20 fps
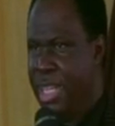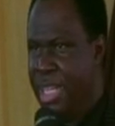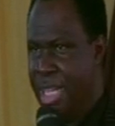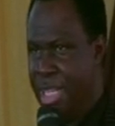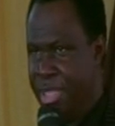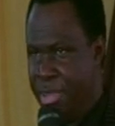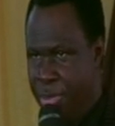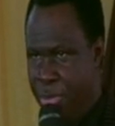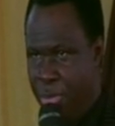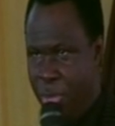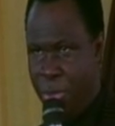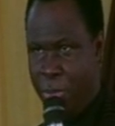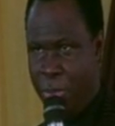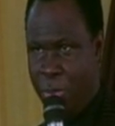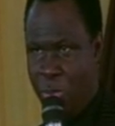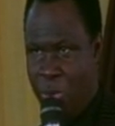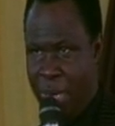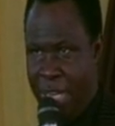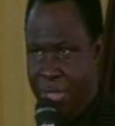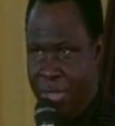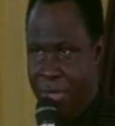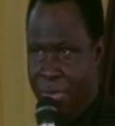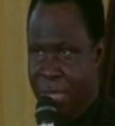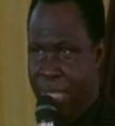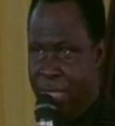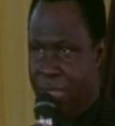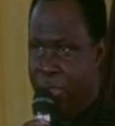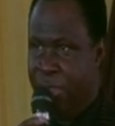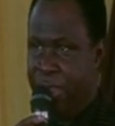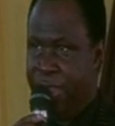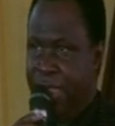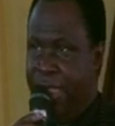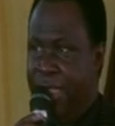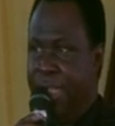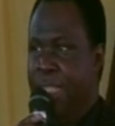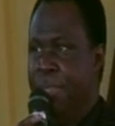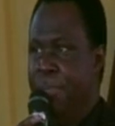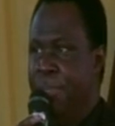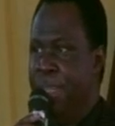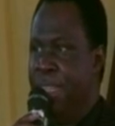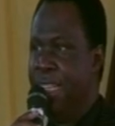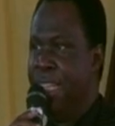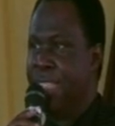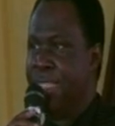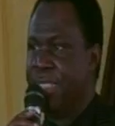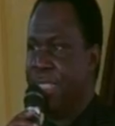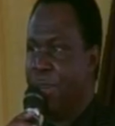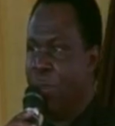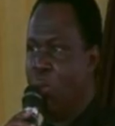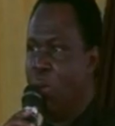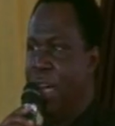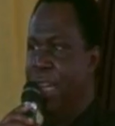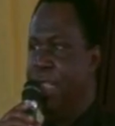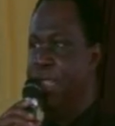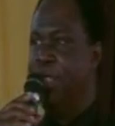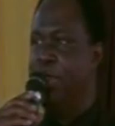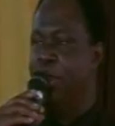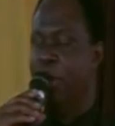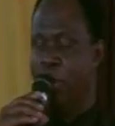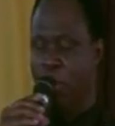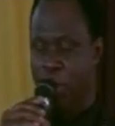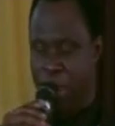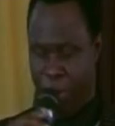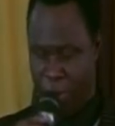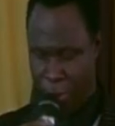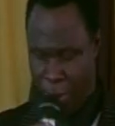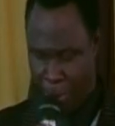as you open wide your mouth to say amen, that's how wide the door will